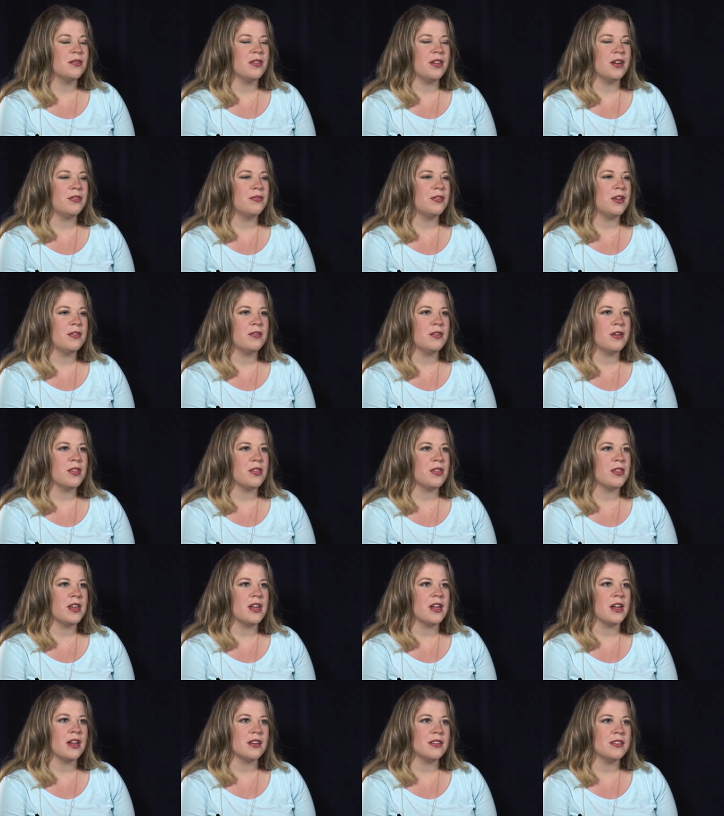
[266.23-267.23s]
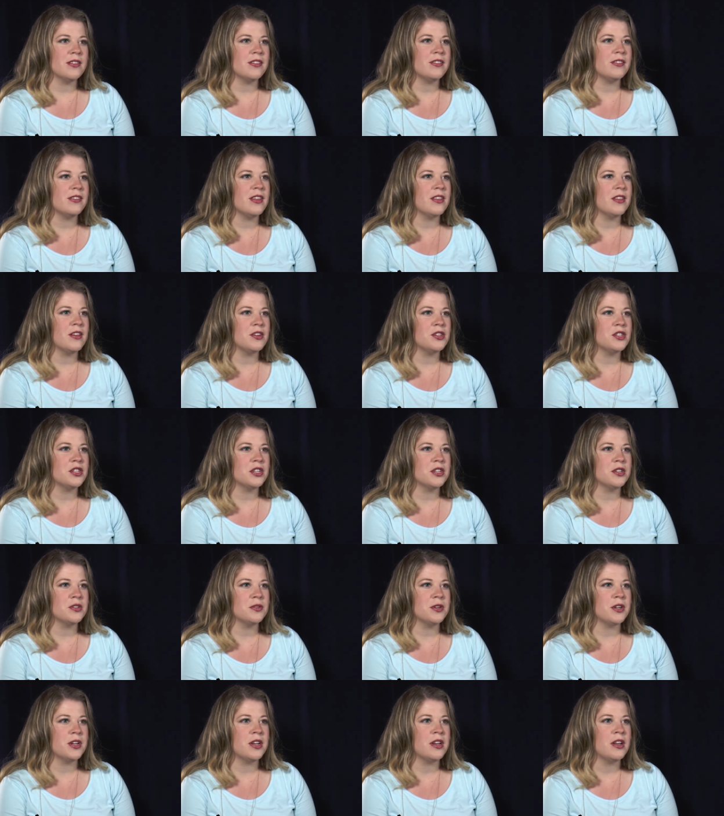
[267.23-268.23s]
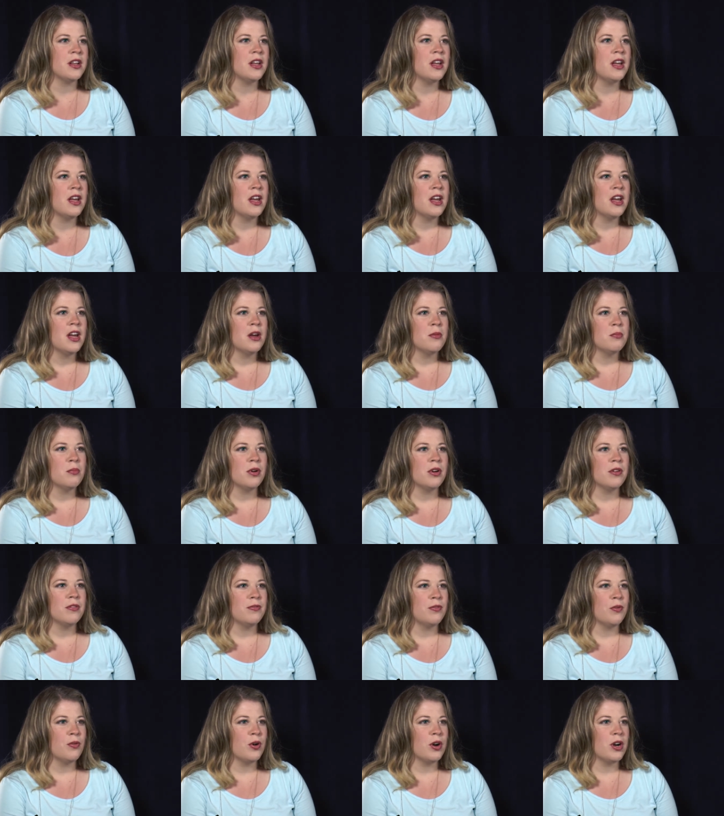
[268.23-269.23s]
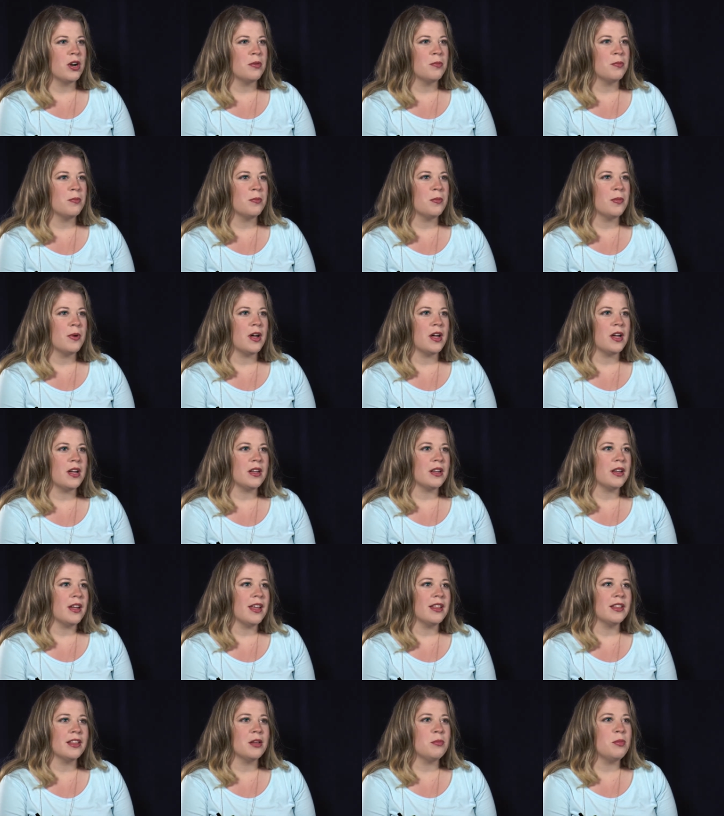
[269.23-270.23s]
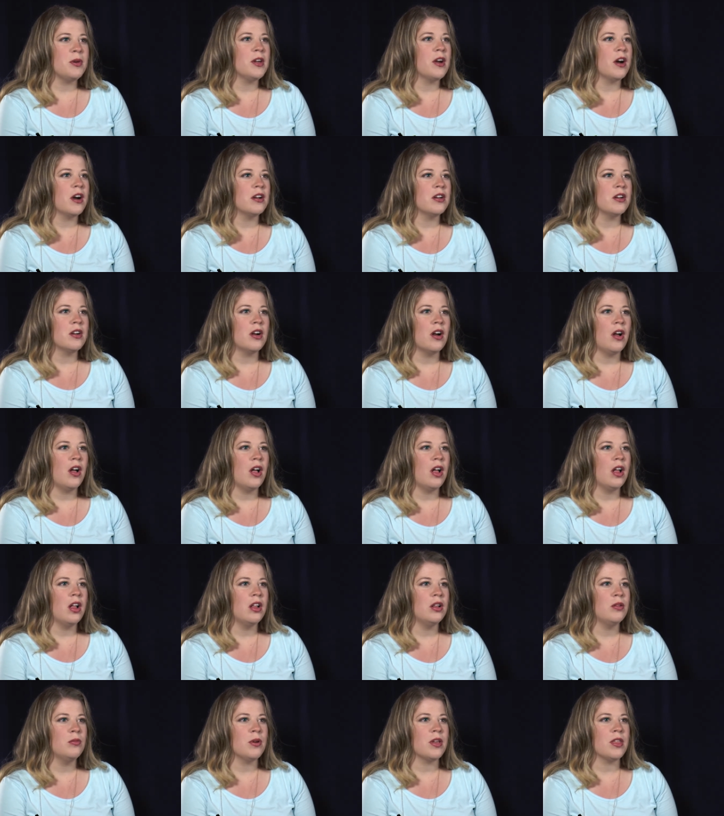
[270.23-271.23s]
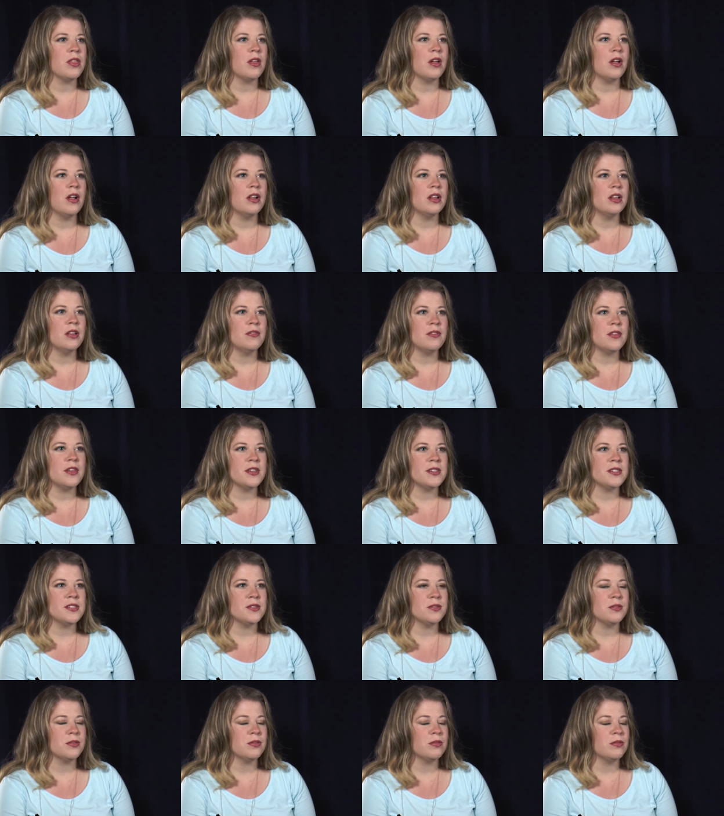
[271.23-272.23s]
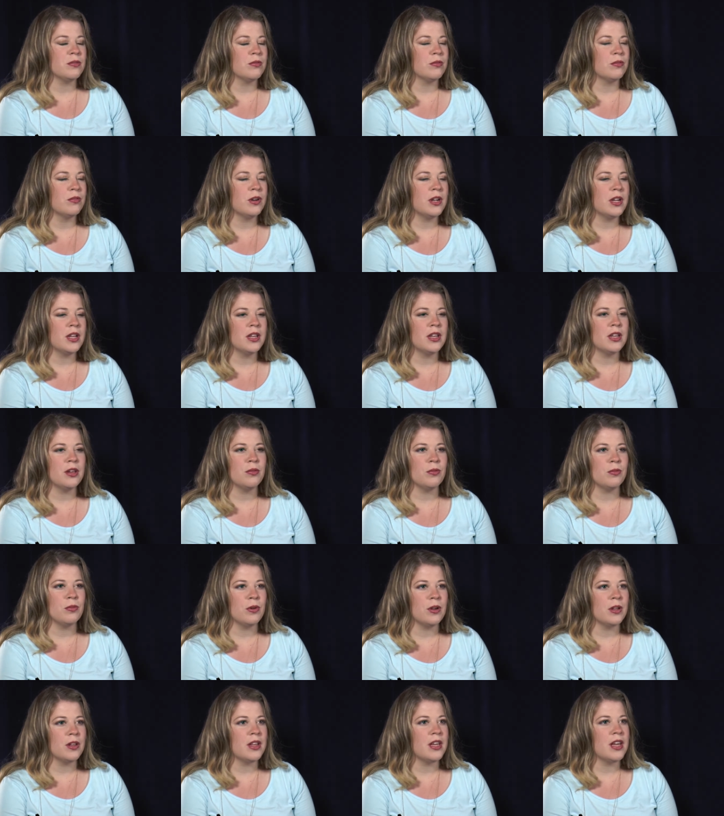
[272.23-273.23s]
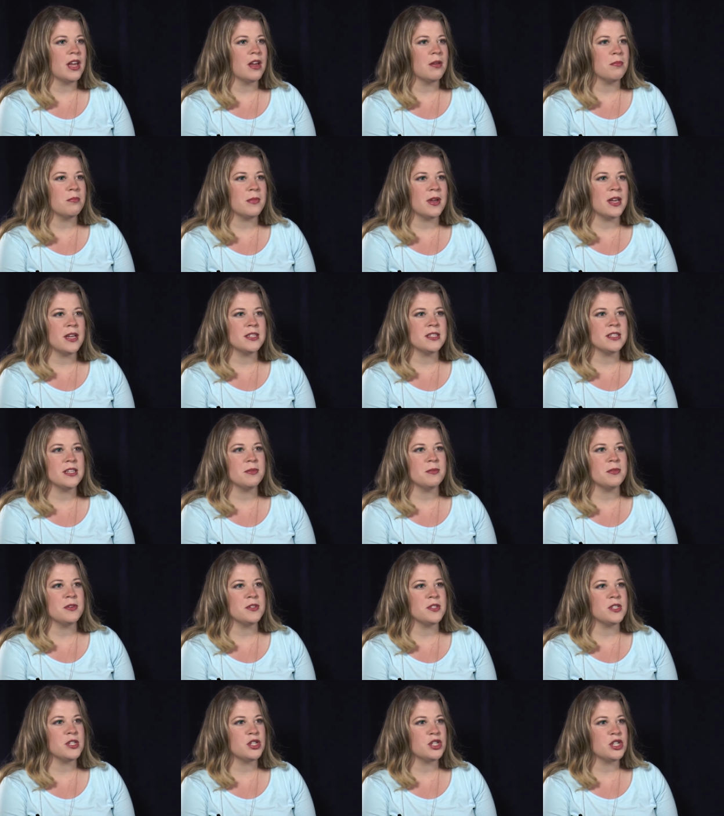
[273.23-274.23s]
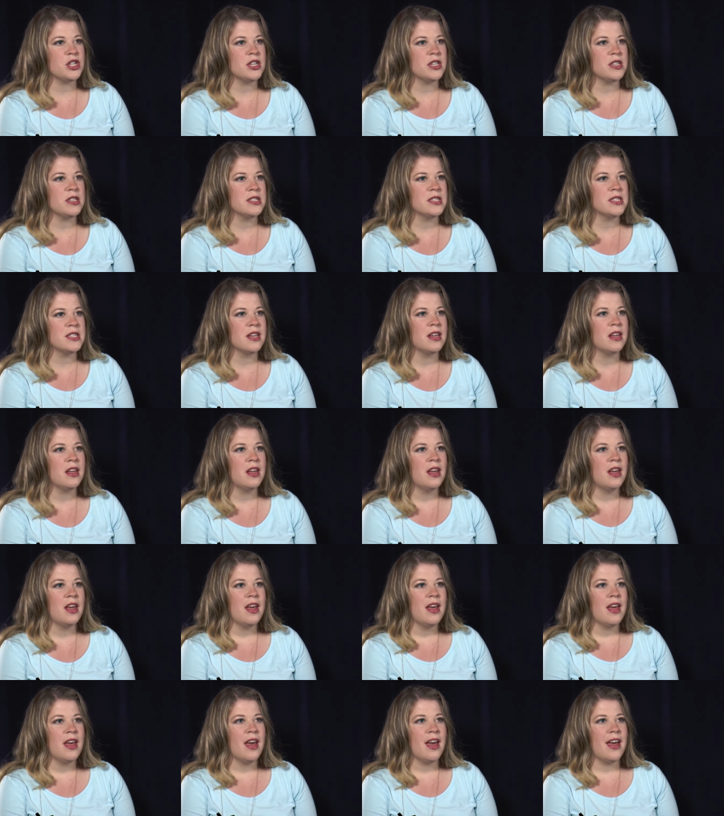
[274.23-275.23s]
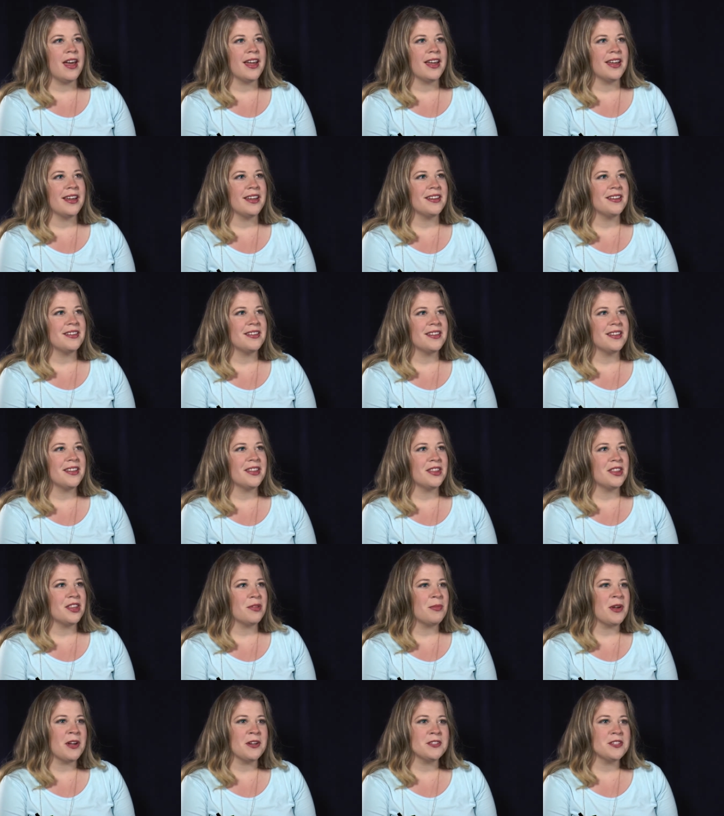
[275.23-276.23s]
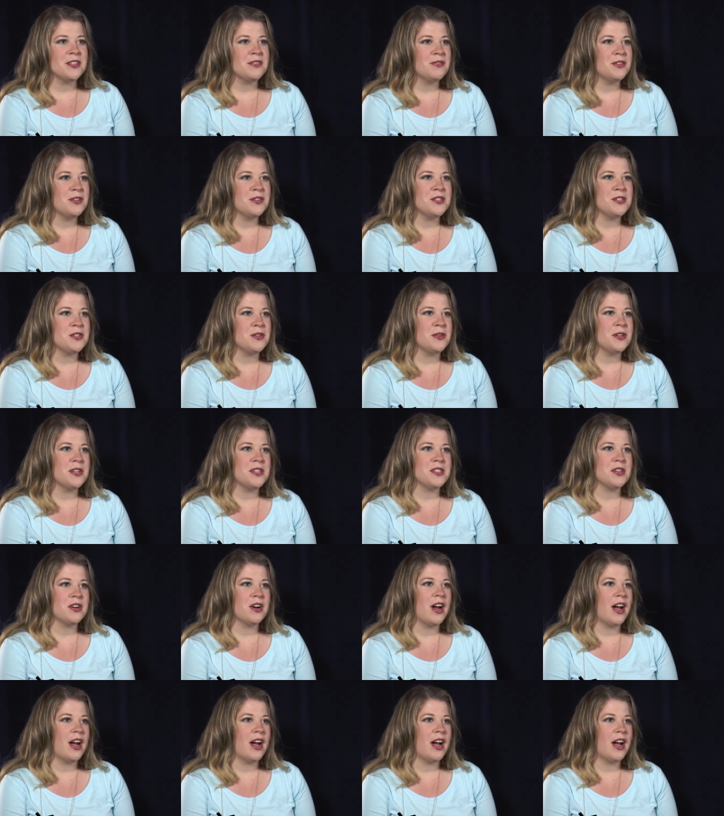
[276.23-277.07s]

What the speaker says: their favorite thing to see their children perform at Libby Gardner Hall with all of these really amazing musicians, and the Mountain View students are